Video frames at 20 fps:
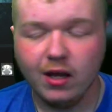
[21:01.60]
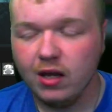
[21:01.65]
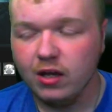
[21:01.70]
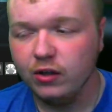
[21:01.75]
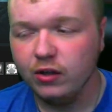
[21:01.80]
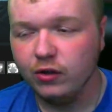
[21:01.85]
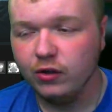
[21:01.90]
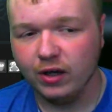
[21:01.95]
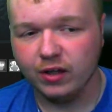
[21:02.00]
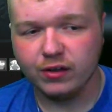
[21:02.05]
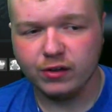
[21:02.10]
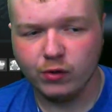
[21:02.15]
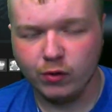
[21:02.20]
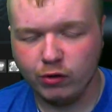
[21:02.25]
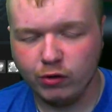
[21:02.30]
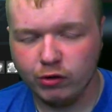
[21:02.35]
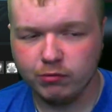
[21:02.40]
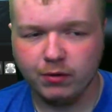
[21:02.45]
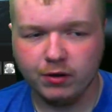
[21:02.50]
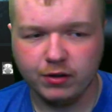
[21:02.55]
You guys know those
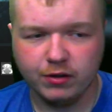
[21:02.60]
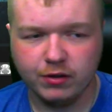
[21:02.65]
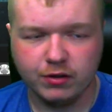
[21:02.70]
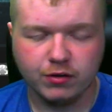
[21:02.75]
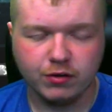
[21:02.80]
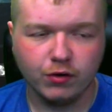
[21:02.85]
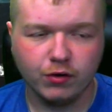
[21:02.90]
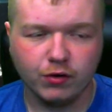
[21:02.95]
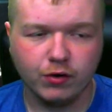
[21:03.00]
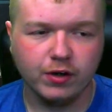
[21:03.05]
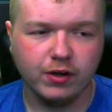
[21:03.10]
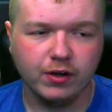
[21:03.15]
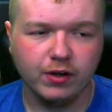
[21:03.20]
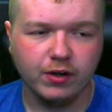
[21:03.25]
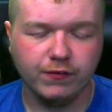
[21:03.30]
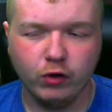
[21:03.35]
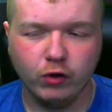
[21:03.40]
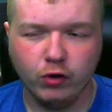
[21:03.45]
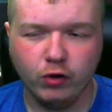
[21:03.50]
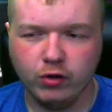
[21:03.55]
buttons are. If you're
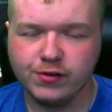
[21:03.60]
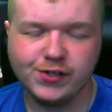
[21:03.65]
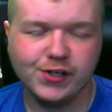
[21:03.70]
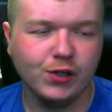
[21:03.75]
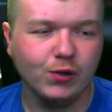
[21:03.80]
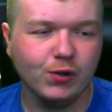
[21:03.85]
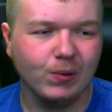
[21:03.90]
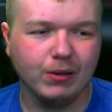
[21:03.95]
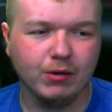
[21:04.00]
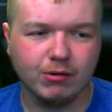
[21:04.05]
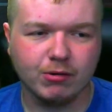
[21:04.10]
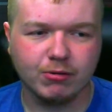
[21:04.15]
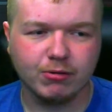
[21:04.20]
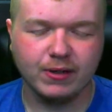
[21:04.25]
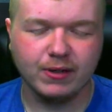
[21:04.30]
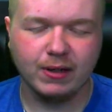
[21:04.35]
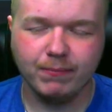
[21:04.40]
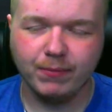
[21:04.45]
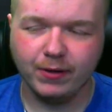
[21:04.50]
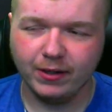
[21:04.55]
new to this channel, hit the
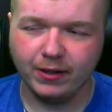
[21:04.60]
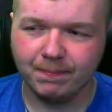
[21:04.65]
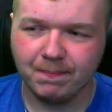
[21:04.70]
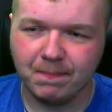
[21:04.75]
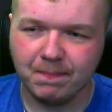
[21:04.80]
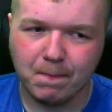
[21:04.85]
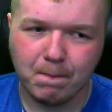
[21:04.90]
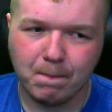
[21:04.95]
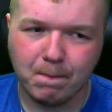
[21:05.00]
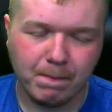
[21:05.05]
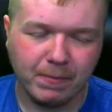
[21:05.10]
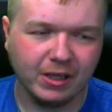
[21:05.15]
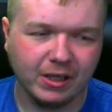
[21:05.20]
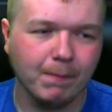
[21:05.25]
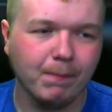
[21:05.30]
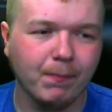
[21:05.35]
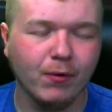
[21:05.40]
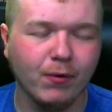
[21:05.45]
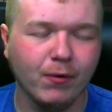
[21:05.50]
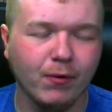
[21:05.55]
subscribe button. Become
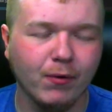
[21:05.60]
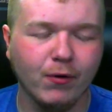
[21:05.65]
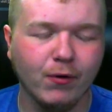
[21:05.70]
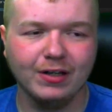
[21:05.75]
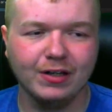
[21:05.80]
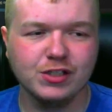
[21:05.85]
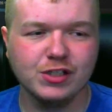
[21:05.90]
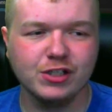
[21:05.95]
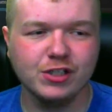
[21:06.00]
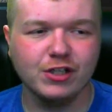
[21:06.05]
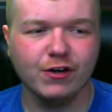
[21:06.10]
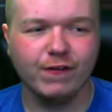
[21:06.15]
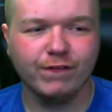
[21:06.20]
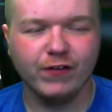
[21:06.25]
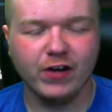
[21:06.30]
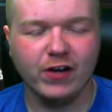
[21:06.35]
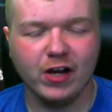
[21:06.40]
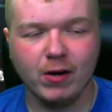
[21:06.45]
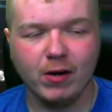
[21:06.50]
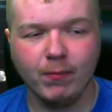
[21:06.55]
part of the legendary
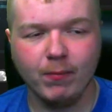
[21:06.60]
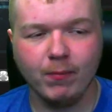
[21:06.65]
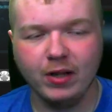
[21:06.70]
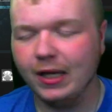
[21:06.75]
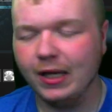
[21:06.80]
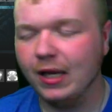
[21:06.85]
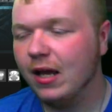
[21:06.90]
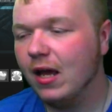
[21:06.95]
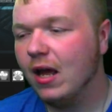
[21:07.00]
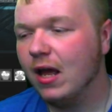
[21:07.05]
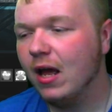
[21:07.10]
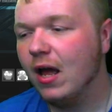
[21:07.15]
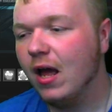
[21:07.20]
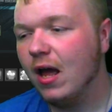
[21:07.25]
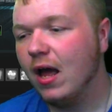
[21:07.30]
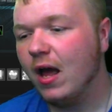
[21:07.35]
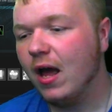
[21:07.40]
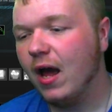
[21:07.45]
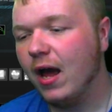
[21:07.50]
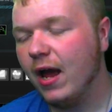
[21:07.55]
family.
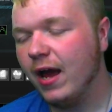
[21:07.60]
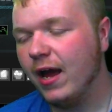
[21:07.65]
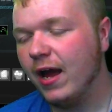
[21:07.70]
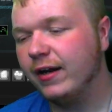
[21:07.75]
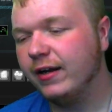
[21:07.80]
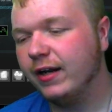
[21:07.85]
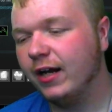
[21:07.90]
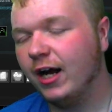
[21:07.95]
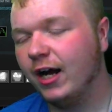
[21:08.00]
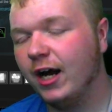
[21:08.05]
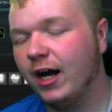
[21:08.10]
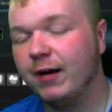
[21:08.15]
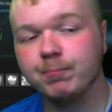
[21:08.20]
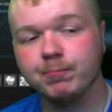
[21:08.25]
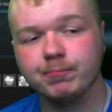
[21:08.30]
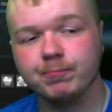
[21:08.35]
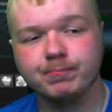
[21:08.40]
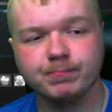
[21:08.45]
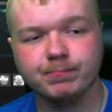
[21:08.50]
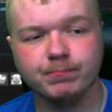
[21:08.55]
And, um,
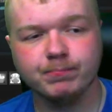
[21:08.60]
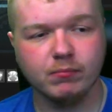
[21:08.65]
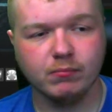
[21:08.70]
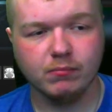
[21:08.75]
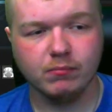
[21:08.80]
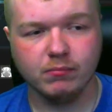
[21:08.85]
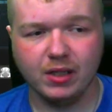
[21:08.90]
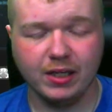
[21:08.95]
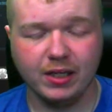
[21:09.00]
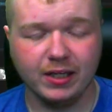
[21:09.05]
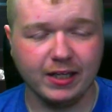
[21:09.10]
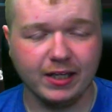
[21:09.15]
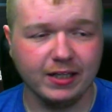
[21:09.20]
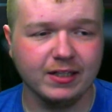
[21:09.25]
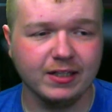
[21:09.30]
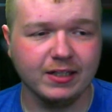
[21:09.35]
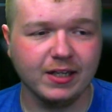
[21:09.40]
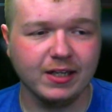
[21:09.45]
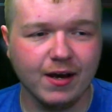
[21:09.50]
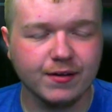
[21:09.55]
again,
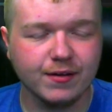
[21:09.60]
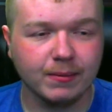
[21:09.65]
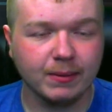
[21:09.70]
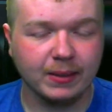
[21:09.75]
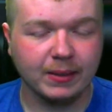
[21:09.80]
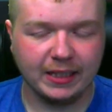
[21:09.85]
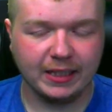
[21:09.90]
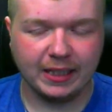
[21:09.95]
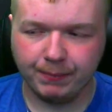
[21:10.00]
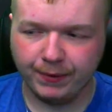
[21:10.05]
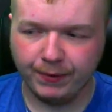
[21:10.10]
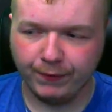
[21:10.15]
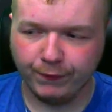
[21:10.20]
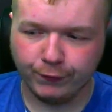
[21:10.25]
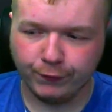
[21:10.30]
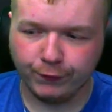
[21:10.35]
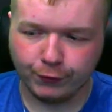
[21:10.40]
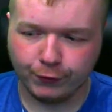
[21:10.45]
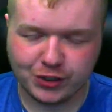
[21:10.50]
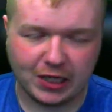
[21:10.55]
guys, and I keep giving her
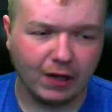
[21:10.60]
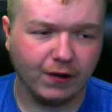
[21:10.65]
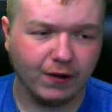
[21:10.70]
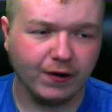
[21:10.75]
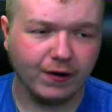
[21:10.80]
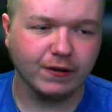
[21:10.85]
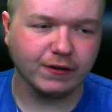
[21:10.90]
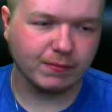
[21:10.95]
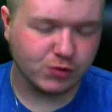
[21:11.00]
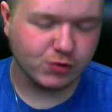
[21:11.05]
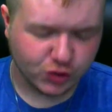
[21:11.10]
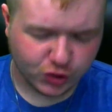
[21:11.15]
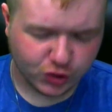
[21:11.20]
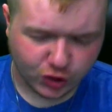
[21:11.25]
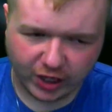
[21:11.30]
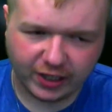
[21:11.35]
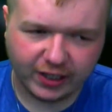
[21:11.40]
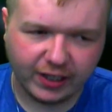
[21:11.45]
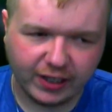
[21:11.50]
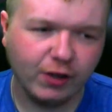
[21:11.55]
shout outs. and trying
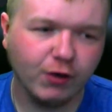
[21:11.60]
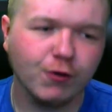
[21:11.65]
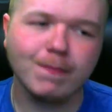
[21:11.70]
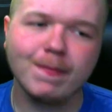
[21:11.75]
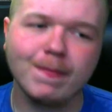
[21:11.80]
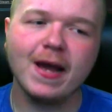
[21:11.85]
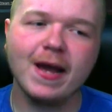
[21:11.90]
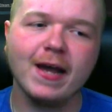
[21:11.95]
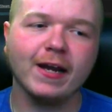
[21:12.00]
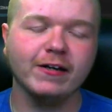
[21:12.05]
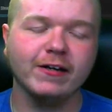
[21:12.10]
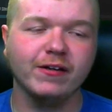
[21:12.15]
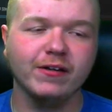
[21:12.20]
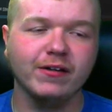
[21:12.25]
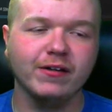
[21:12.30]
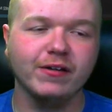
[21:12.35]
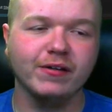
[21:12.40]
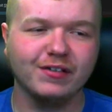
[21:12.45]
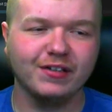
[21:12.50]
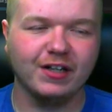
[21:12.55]
to get her back into
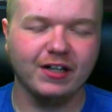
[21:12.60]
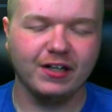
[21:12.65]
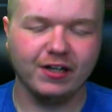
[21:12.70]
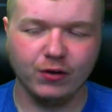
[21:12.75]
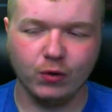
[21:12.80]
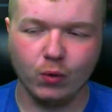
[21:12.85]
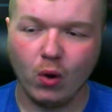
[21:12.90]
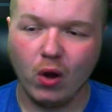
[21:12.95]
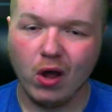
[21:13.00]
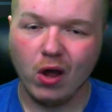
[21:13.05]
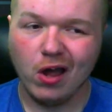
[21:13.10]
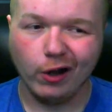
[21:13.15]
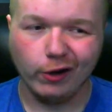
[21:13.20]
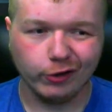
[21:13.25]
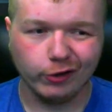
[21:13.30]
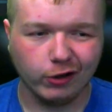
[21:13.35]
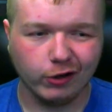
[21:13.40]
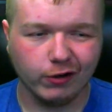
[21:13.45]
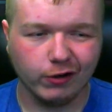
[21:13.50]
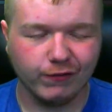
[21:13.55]
this, and I know a
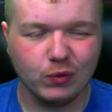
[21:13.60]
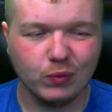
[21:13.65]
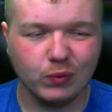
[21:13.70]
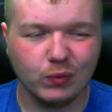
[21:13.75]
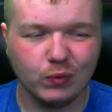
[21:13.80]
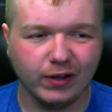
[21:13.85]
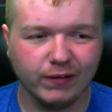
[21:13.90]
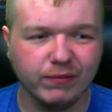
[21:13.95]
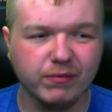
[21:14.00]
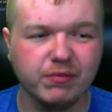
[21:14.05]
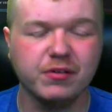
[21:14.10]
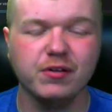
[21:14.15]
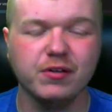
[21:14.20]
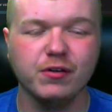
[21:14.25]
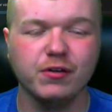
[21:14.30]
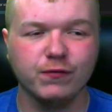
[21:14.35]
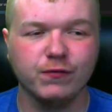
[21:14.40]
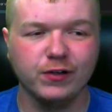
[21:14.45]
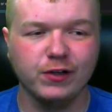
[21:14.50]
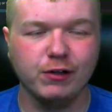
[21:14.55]
lot of you would love to see her
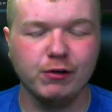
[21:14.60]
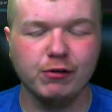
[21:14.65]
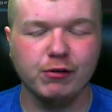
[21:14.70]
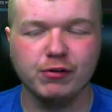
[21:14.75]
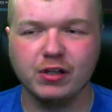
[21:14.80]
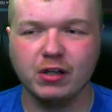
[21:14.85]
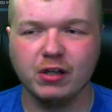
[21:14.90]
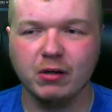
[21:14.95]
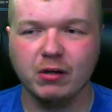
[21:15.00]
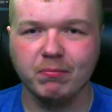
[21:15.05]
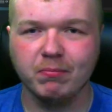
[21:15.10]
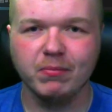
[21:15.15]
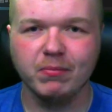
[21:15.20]
videos come